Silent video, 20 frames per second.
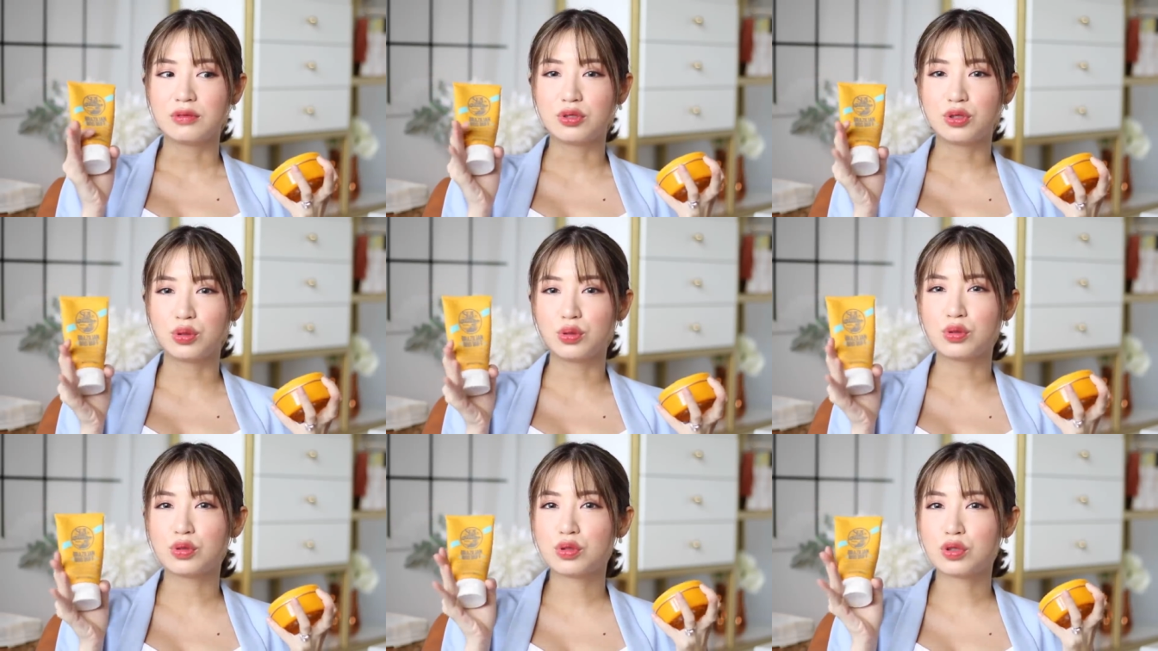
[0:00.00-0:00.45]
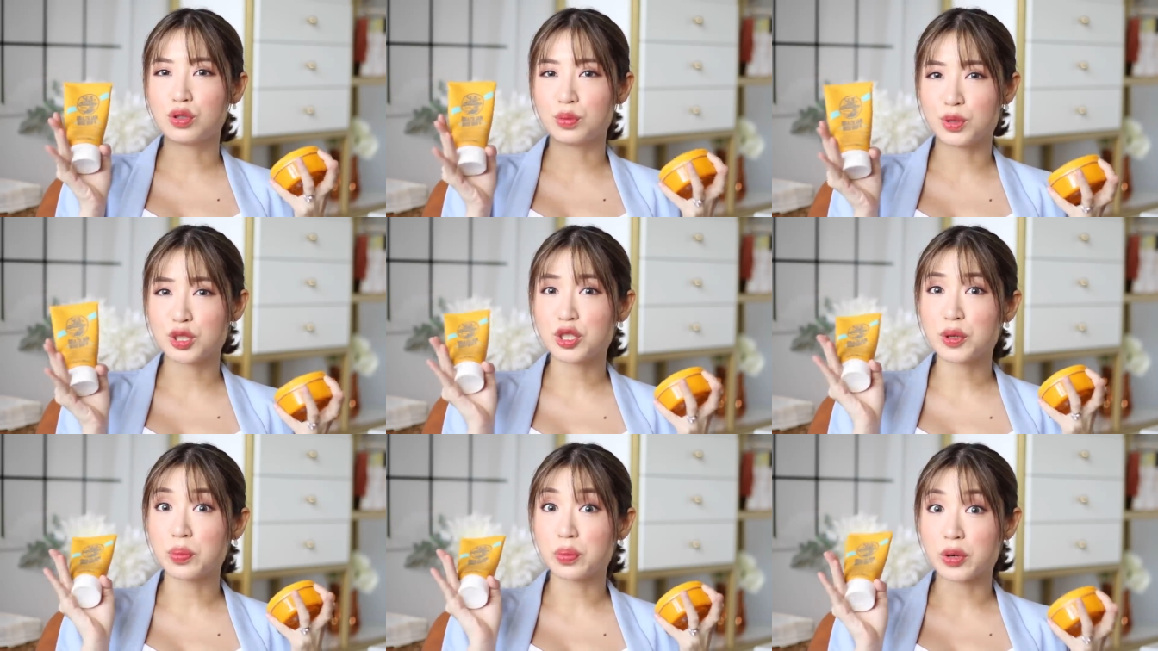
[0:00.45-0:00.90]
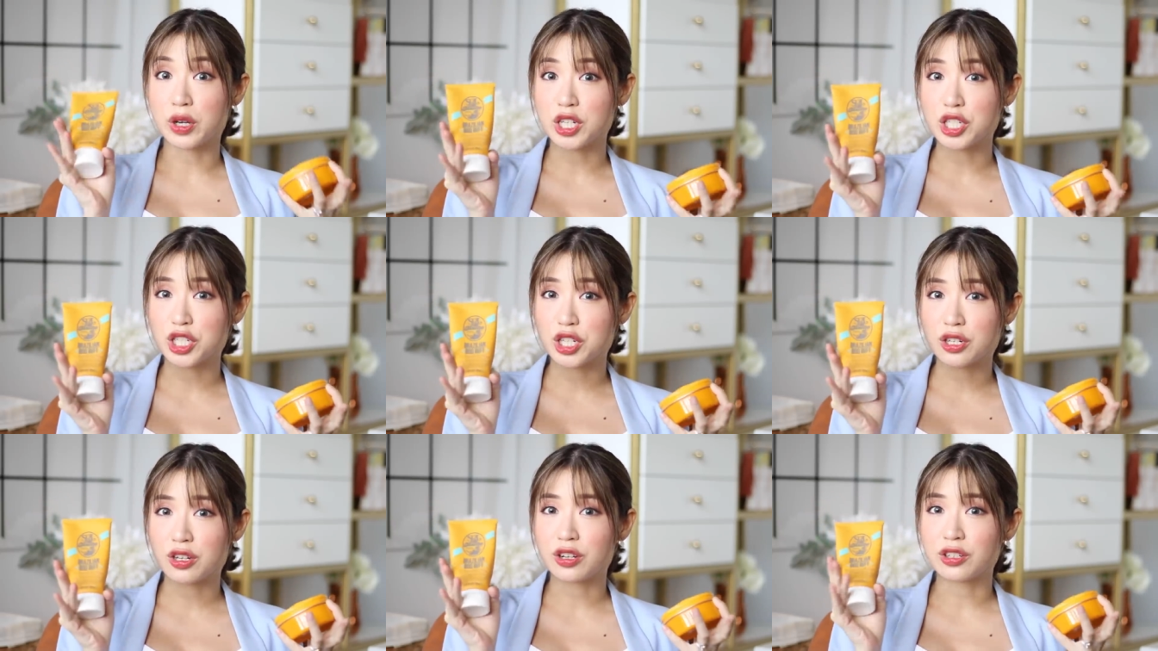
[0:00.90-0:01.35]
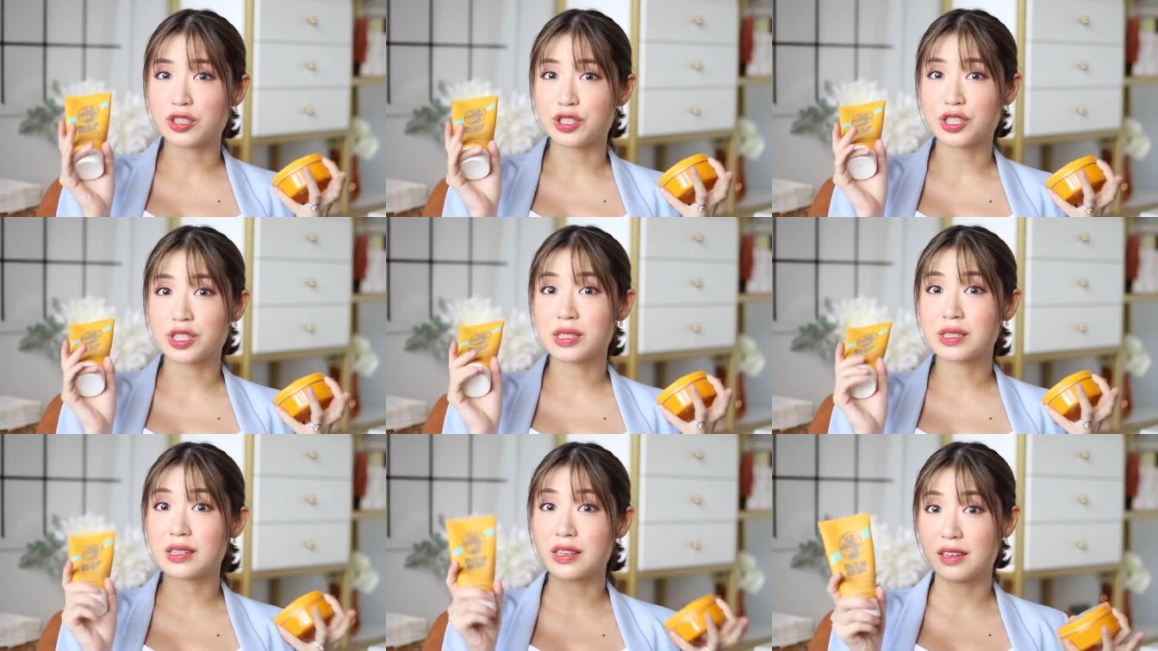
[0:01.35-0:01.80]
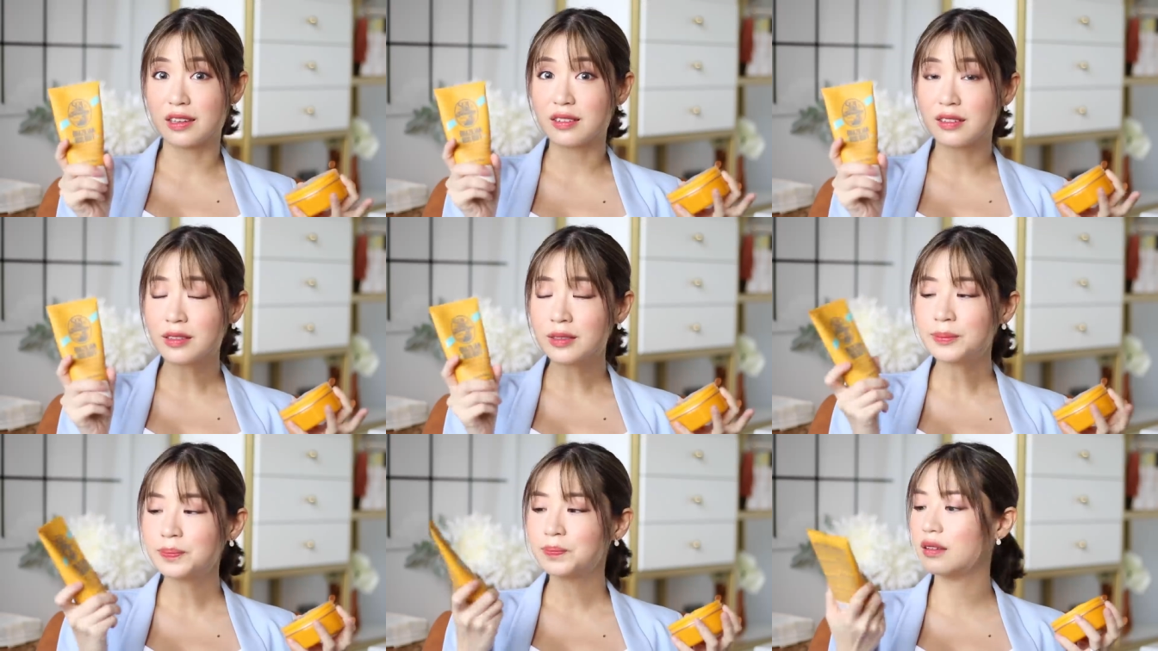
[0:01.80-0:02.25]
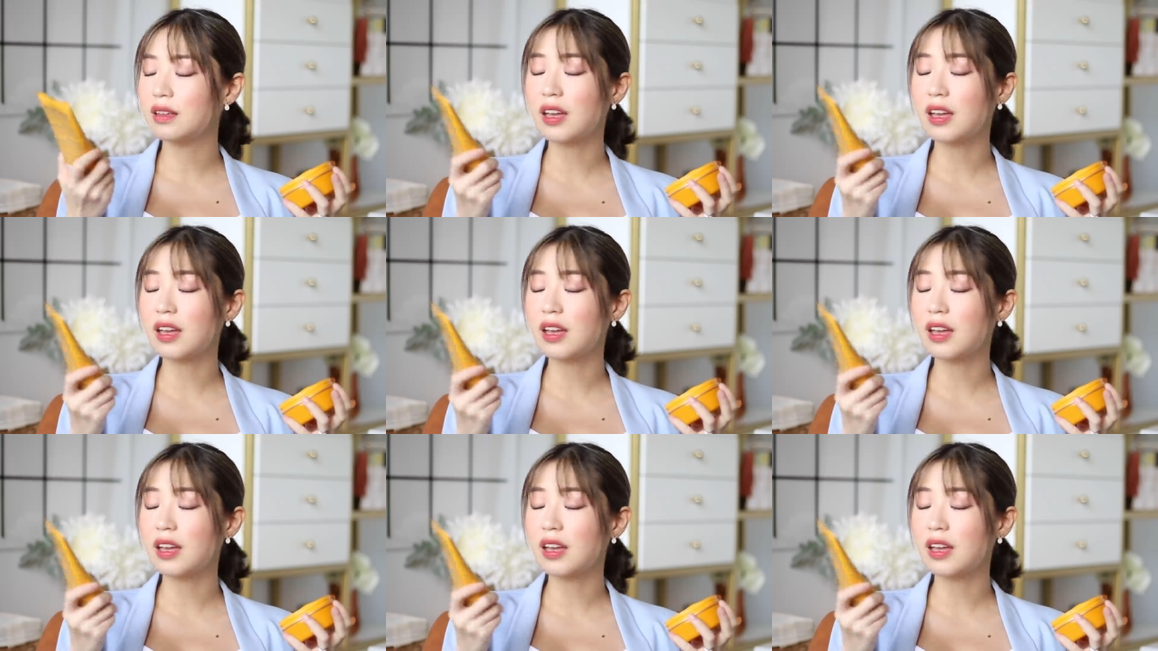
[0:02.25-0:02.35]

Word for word: do too much abrasion on your skin.